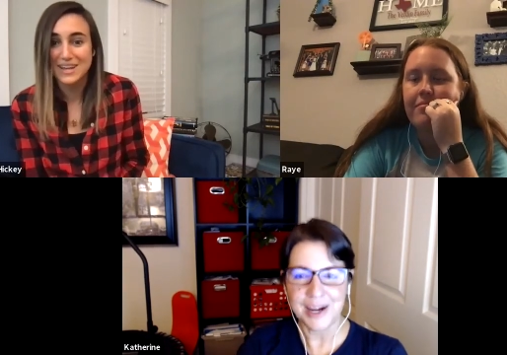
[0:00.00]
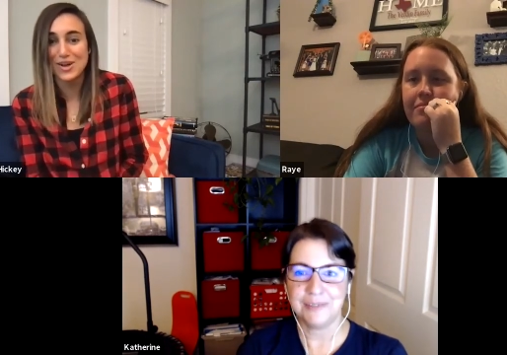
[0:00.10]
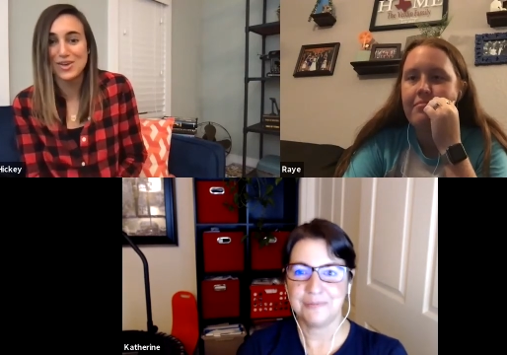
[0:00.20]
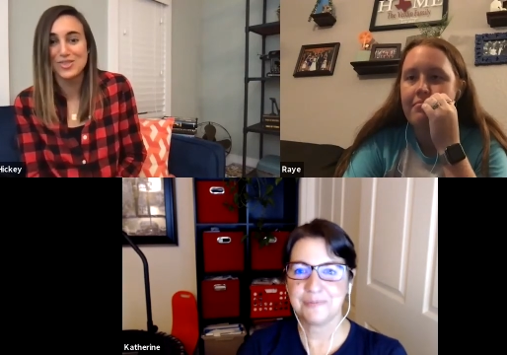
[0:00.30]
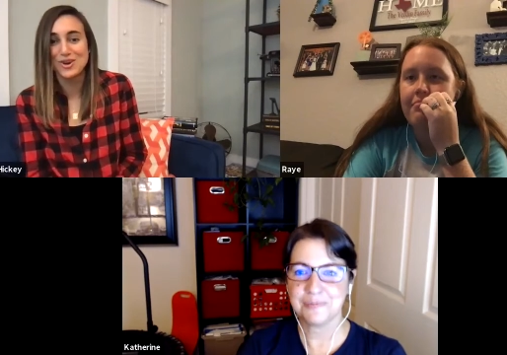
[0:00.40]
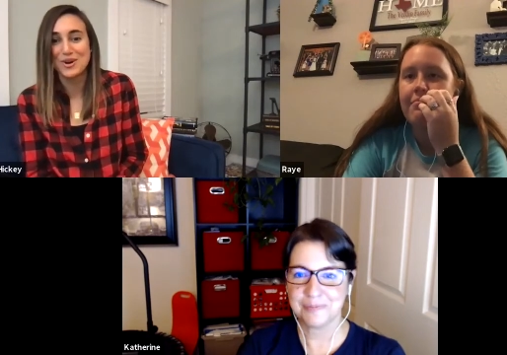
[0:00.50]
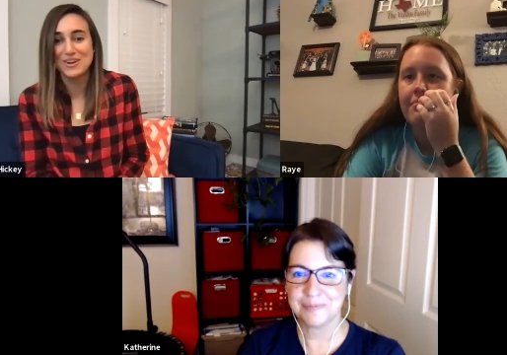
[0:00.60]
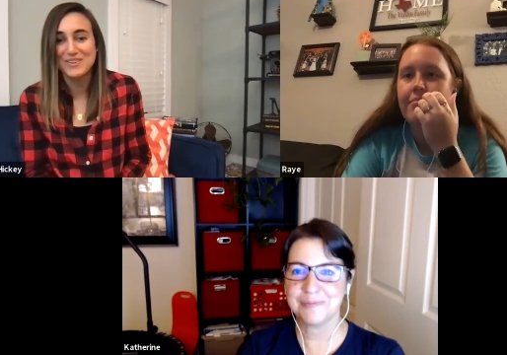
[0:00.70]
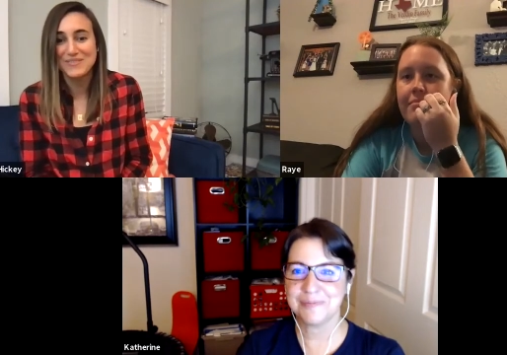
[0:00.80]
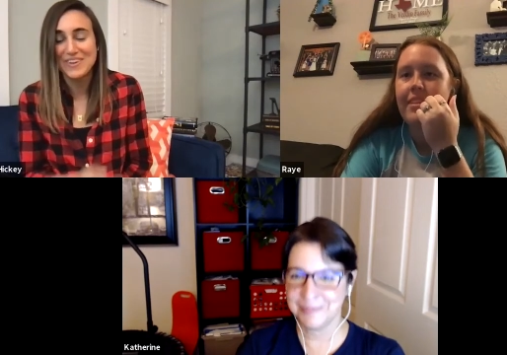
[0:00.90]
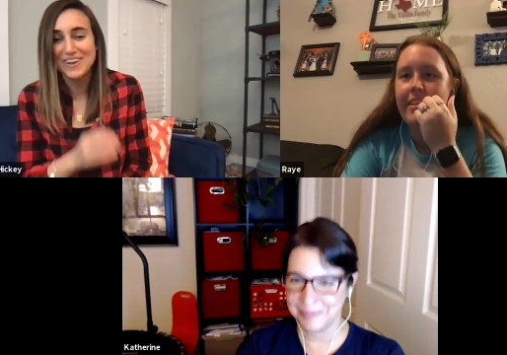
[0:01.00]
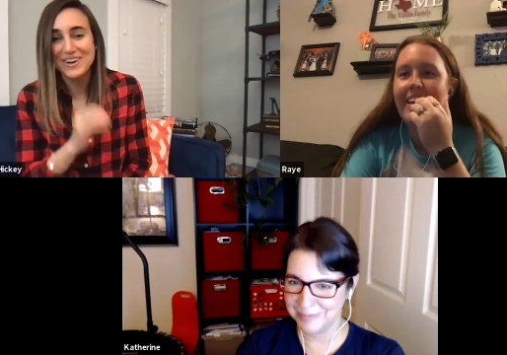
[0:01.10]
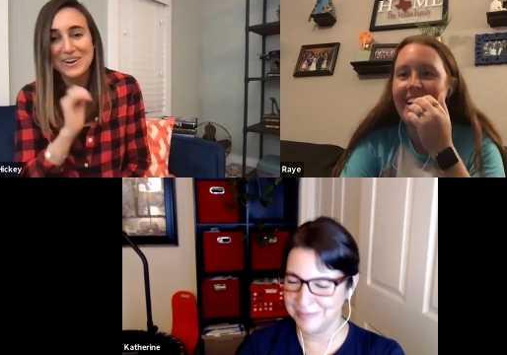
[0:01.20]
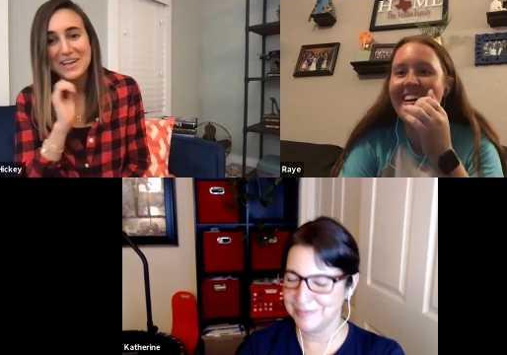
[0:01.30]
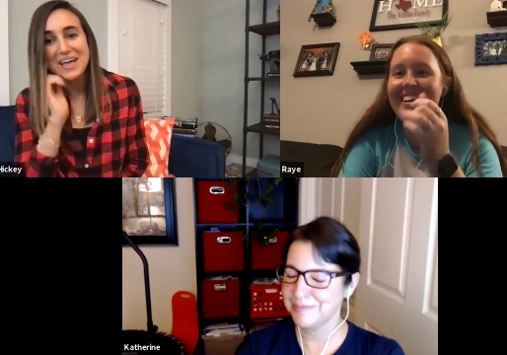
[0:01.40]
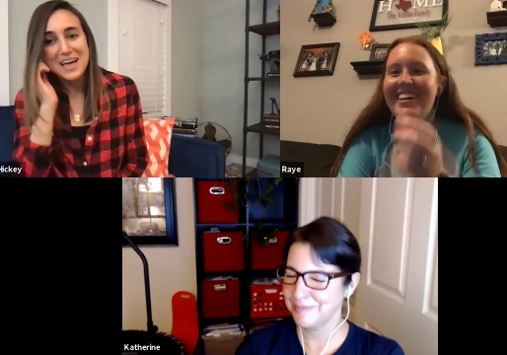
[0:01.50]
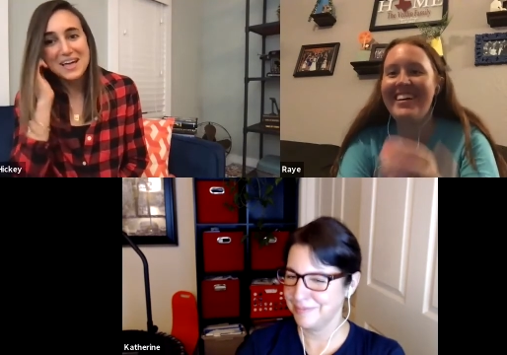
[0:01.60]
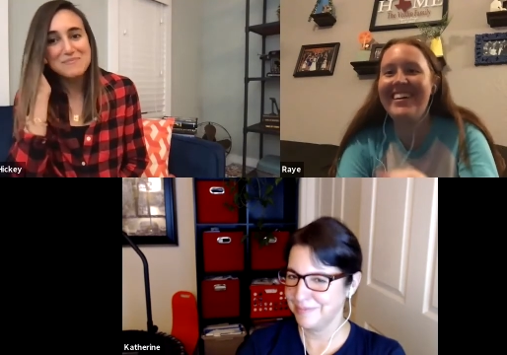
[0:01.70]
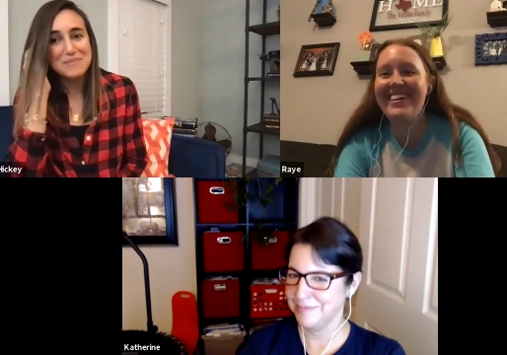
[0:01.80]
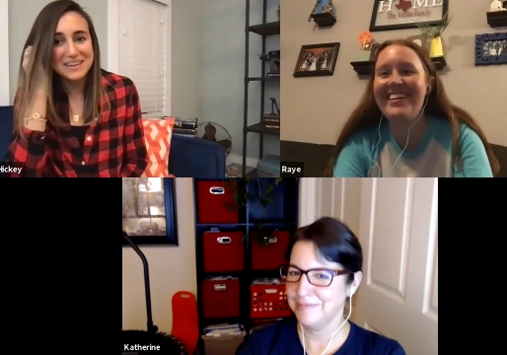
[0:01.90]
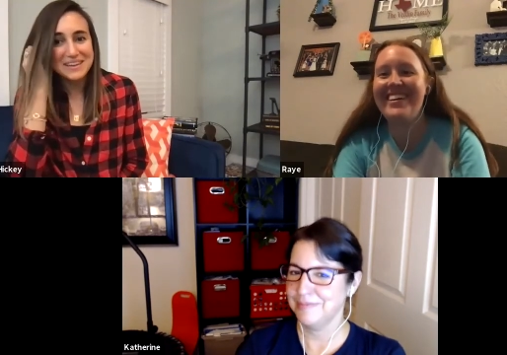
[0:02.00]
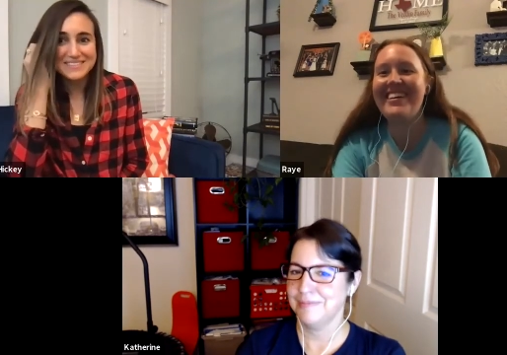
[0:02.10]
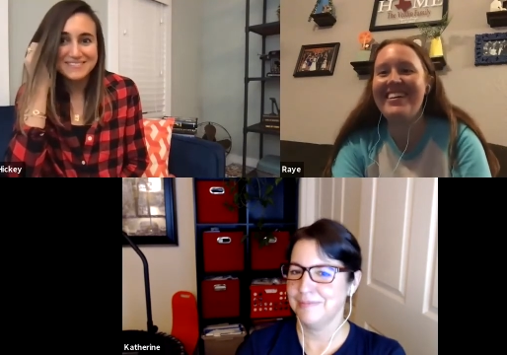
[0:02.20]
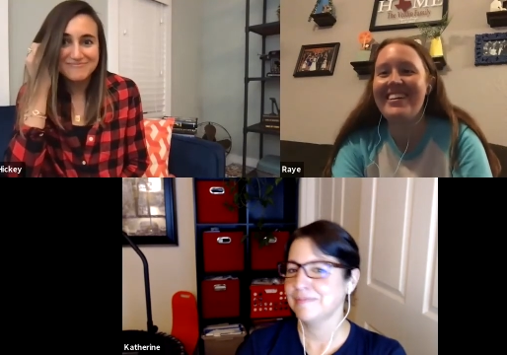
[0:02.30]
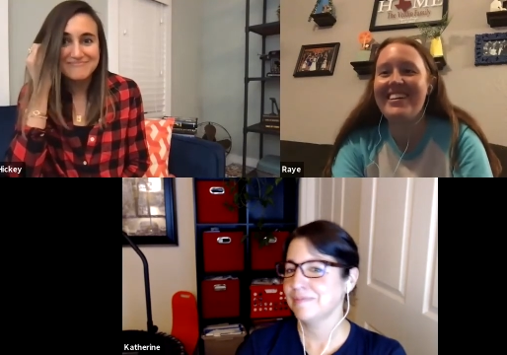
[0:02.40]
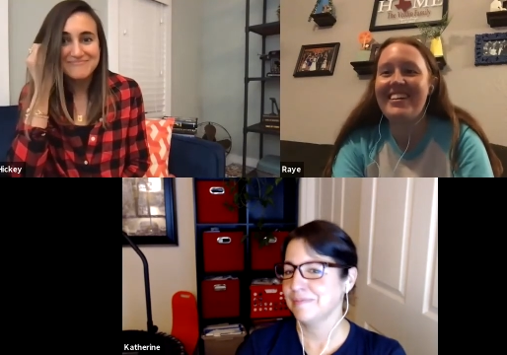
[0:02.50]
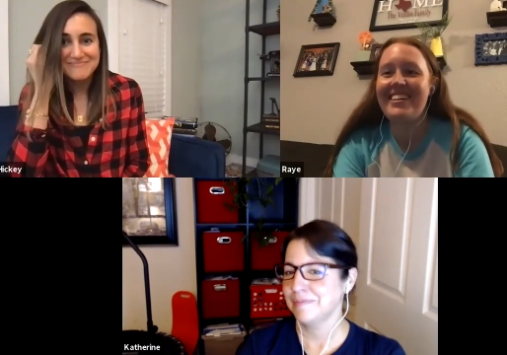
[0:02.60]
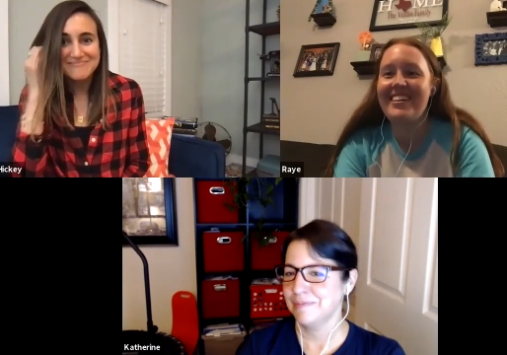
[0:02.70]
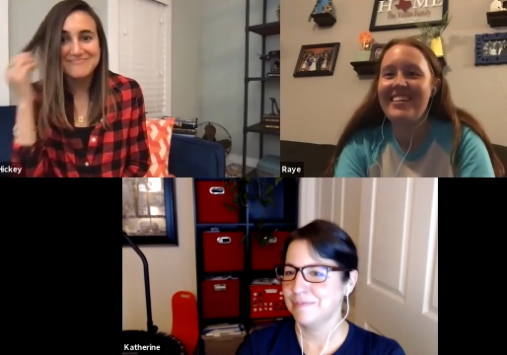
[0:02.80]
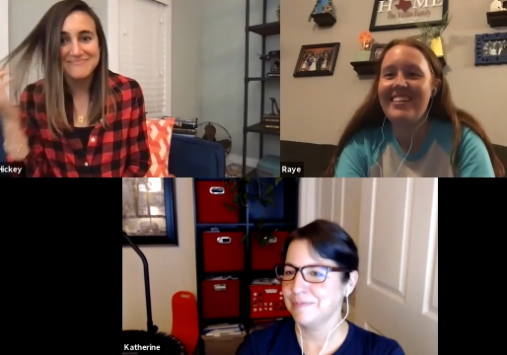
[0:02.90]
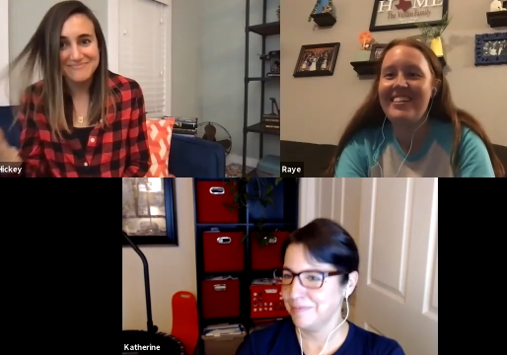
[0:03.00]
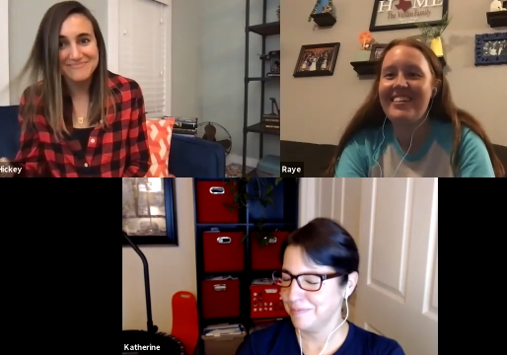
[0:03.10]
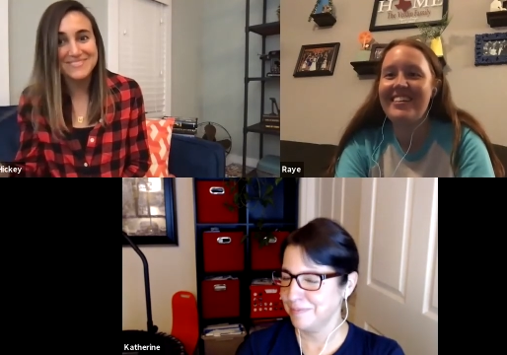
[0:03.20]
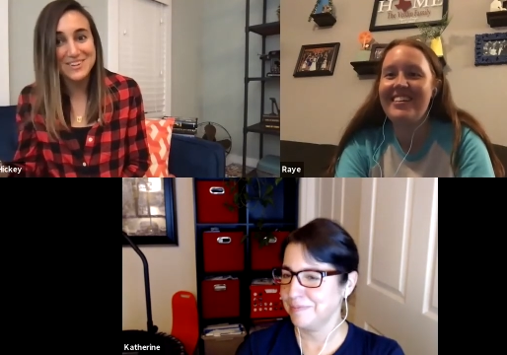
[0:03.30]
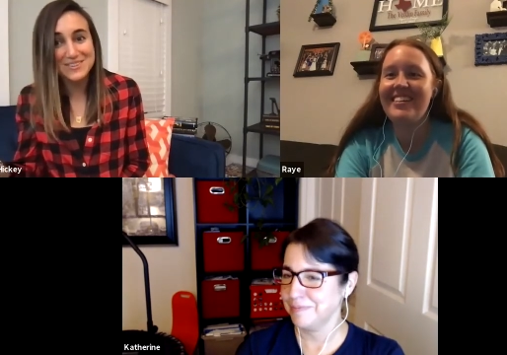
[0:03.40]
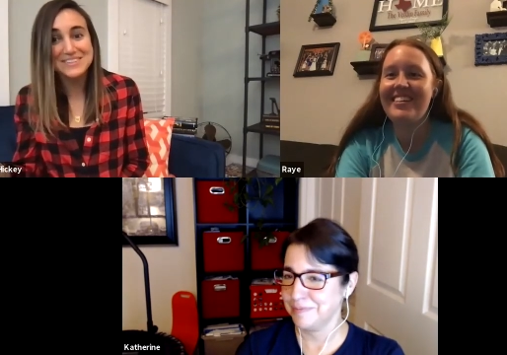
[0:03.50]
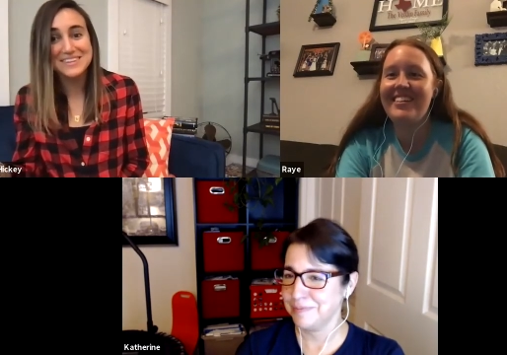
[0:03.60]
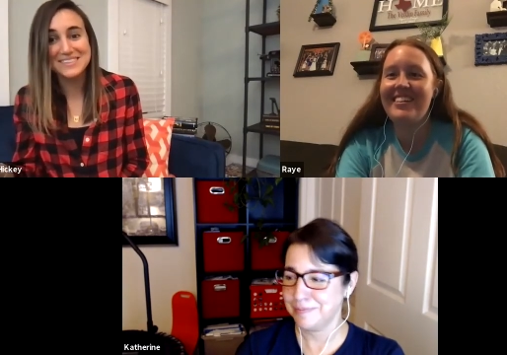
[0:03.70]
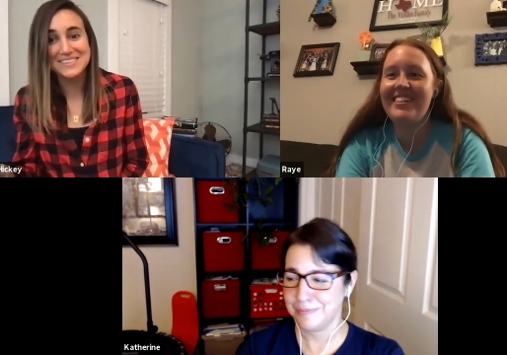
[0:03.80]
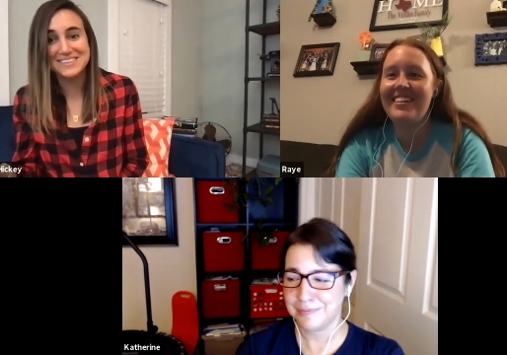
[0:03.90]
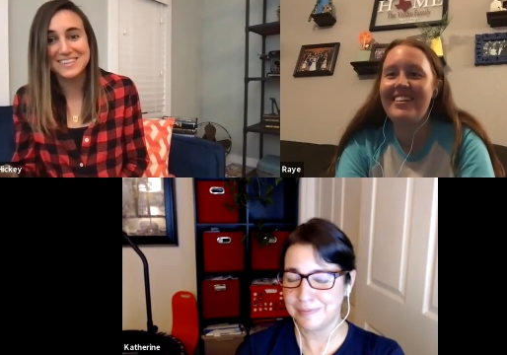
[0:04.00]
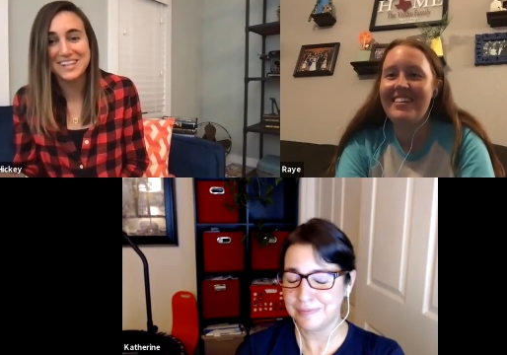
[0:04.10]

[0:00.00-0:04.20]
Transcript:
Speaker 1: an authority figure. I mean, there's an easy